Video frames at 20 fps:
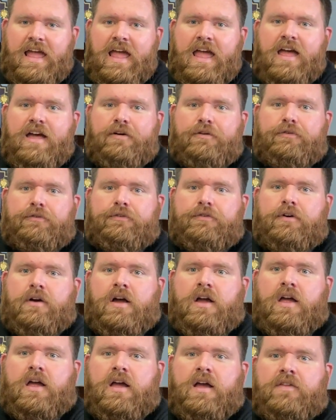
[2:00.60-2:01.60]
if
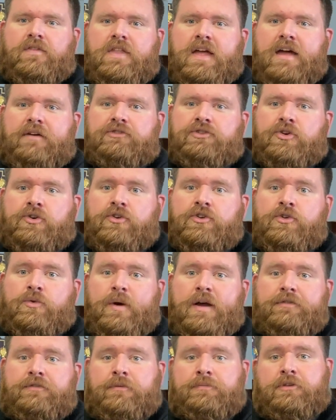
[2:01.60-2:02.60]
they have turned
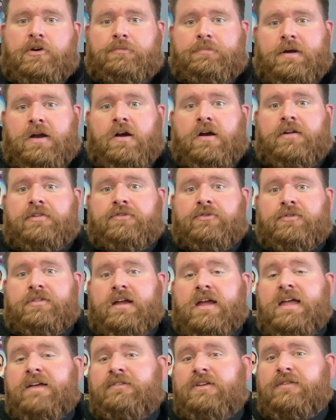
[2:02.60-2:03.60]
away from their parents, or
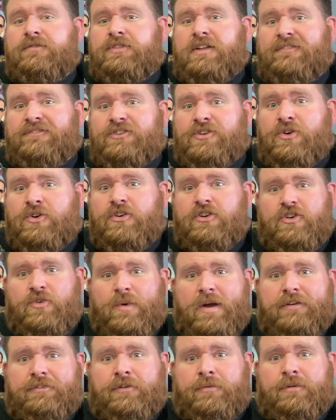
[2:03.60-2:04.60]
that even if they've turned
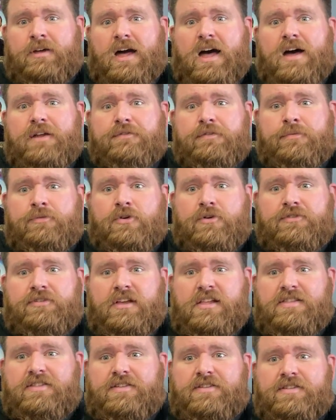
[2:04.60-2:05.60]
away from God, from their
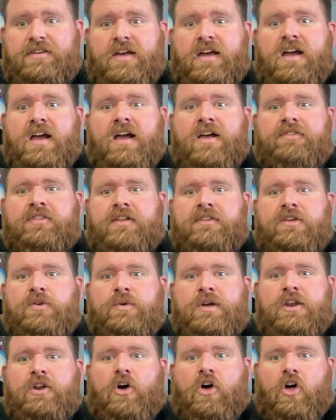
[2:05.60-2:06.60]
sins, that you
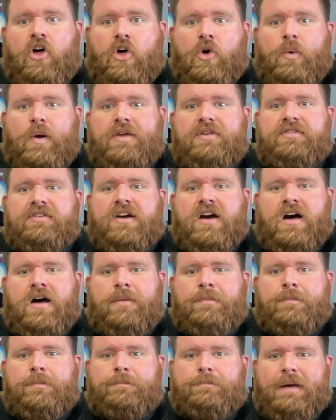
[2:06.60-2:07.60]
can always
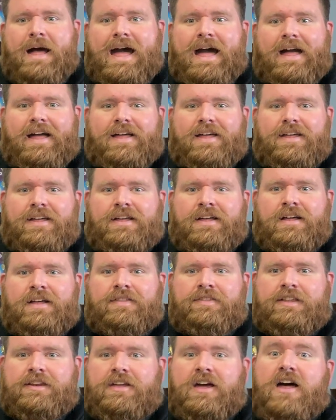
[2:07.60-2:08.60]
come back,
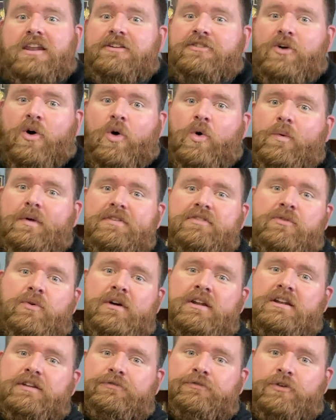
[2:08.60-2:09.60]
that God is always
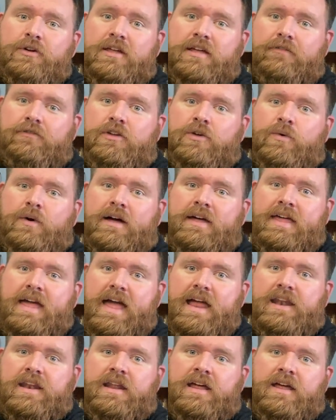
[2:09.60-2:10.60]
going to forgive you
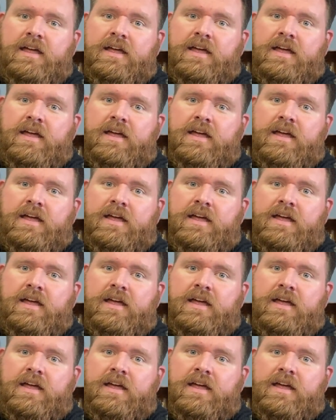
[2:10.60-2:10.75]
again.